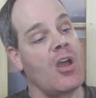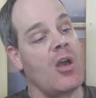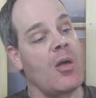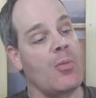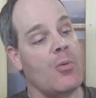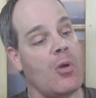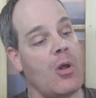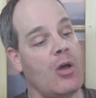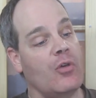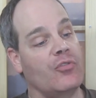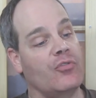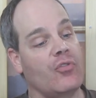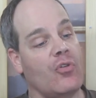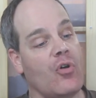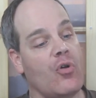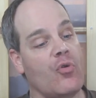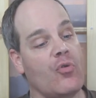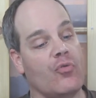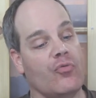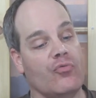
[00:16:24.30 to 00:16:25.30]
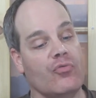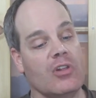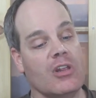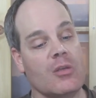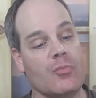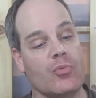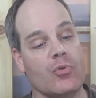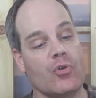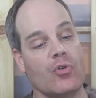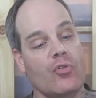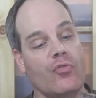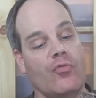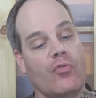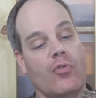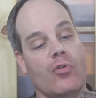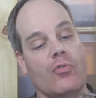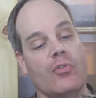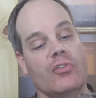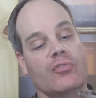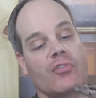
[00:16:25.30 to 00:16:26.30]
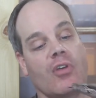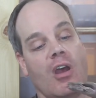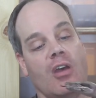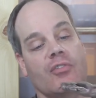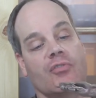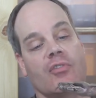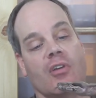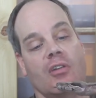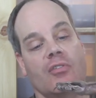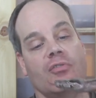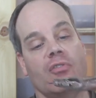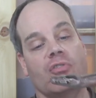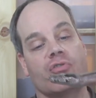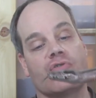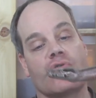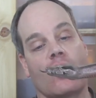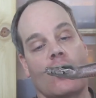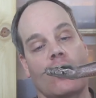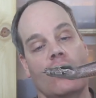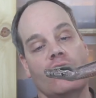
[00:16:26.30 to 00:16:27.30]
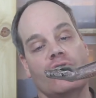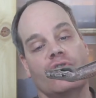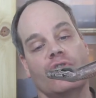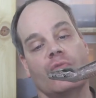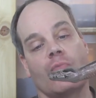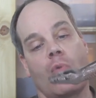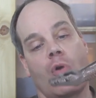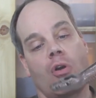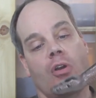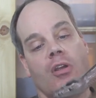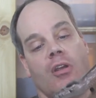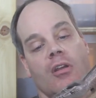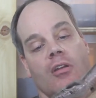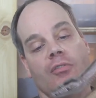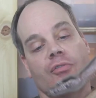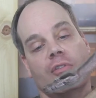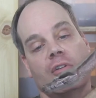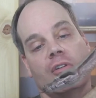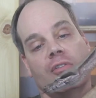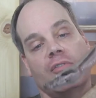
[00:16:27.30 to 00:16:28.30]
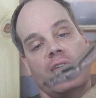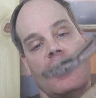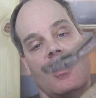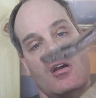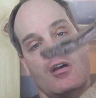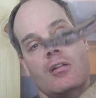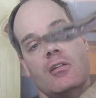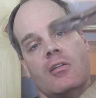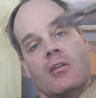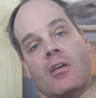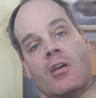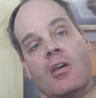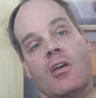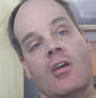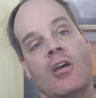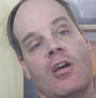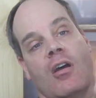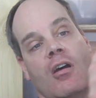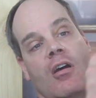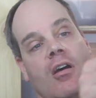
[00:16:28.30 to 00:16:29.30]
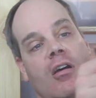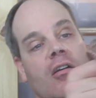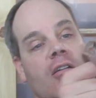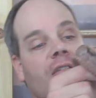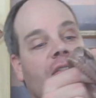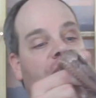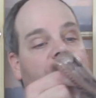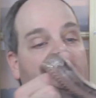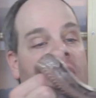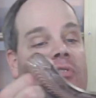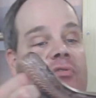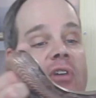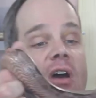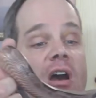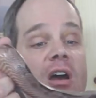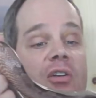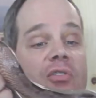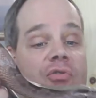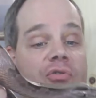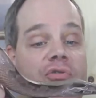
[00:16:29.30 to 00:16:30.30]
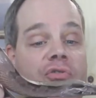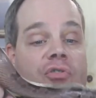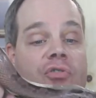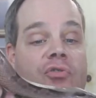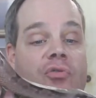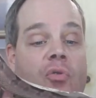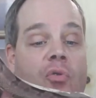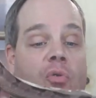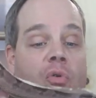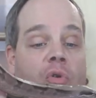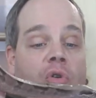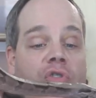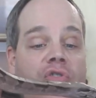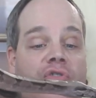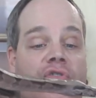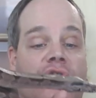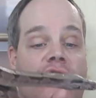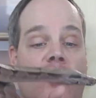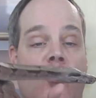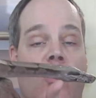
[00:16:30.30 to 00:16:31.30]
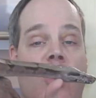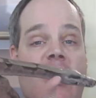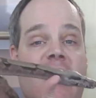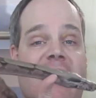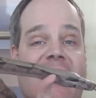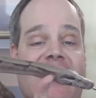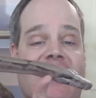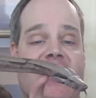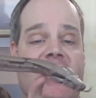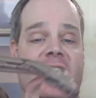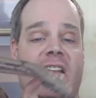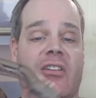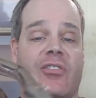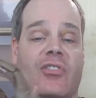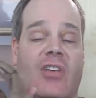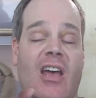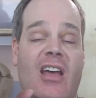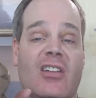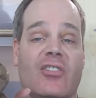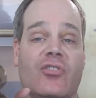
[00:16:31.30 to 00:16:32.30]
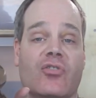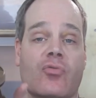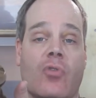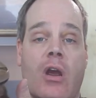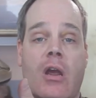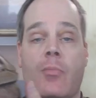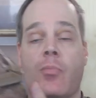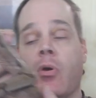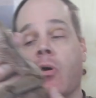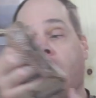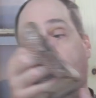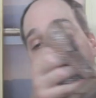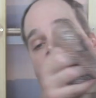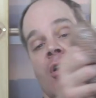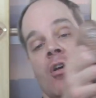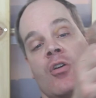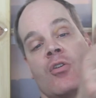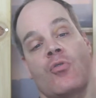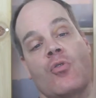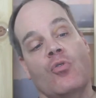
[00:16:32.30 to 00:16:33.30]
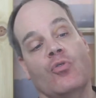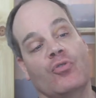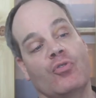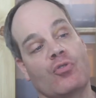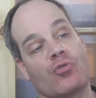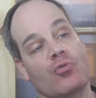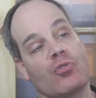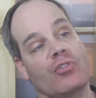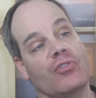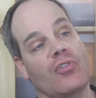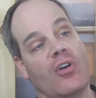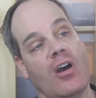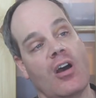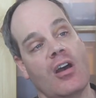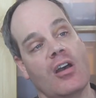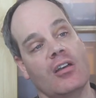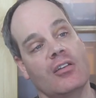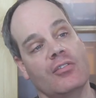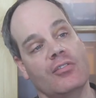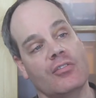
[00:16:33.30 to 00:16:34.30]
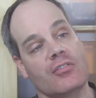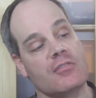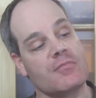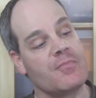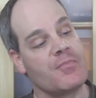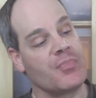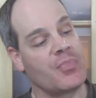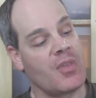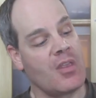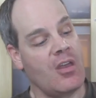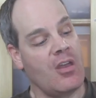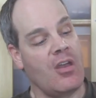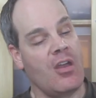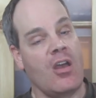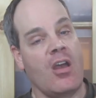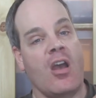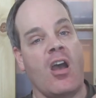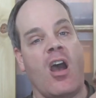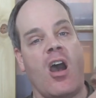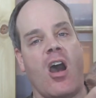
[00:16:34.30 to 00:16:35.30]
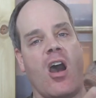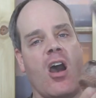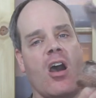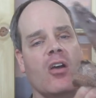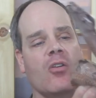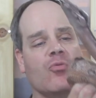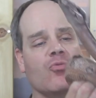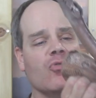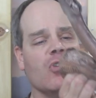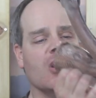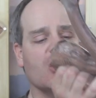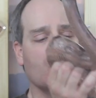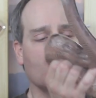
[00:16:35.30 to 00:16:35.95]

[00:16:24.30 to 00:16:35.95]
They're also really beautiful. This guy's got such gorgeous markings on his head. Uh, his eyes are just so gorgeous. The way that his head stripe goes through his eyes, and uh, really